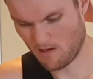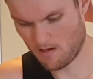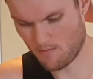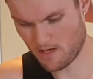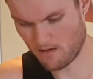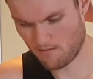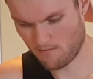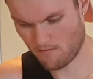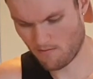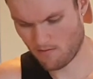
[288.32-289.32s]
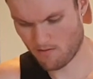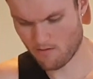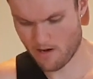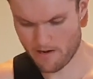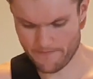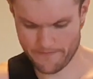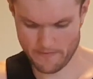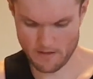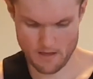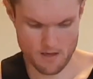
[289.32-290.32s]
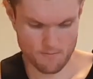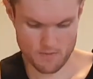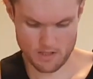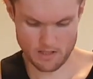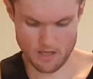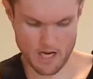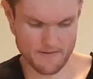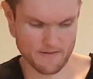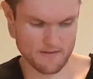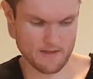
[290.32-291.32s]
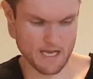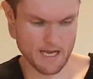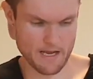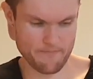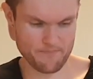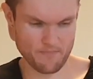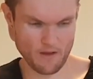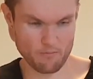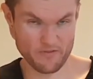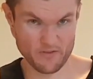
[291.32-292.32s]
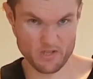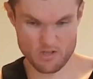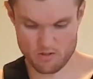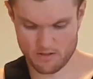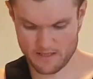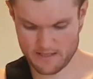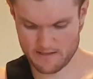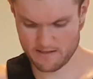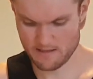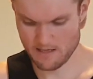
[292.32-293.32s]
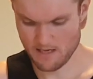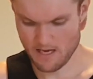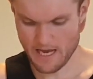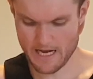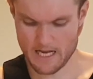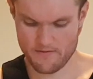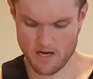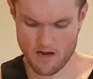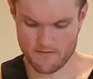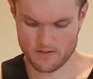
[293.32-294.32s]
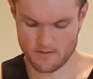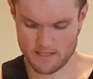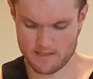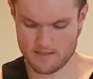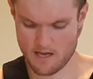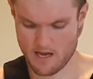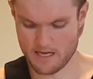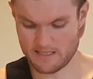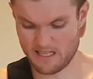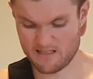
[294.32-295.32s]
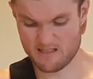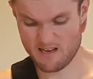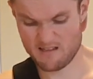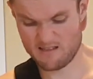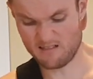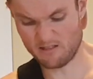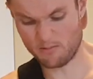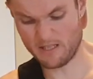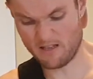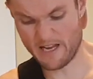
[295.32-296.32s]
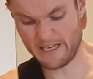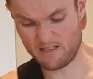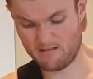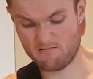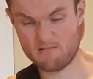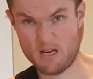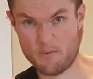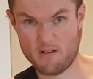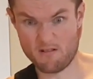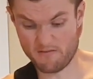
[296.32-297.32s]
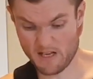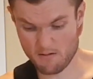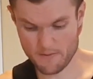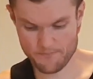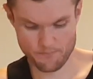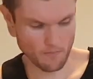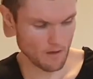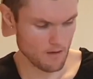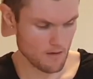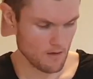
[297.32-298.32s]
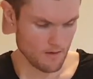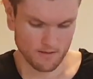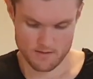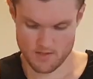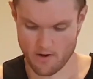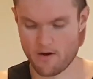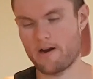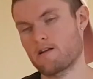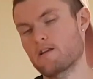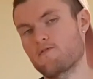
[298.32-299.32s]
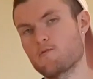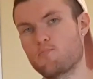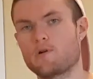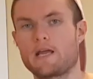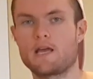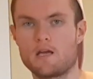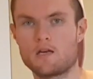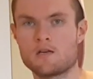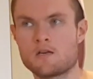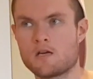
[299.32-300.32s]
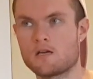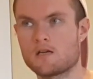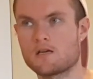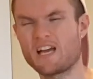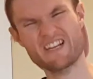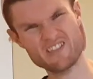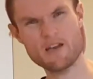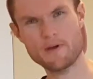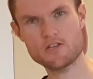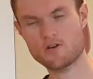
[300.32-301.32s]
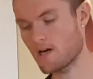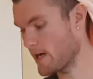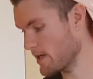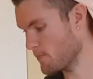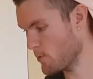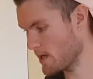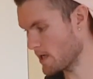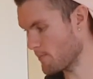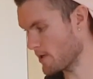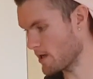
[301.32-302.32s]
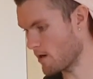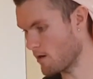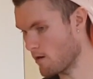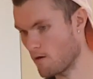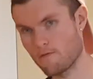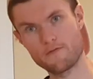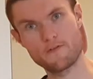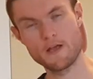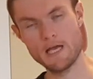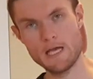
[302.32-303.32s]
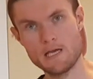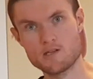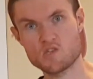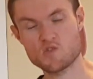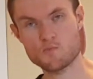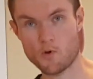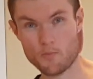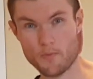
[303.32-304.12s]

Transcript: a bit, 3. Not gonna lie, before you cook this, and even afterwards, it does taste a little bit like tapioca flour. So I reckon if you put in, actually I might try, I'm gonna put in a bit of smoked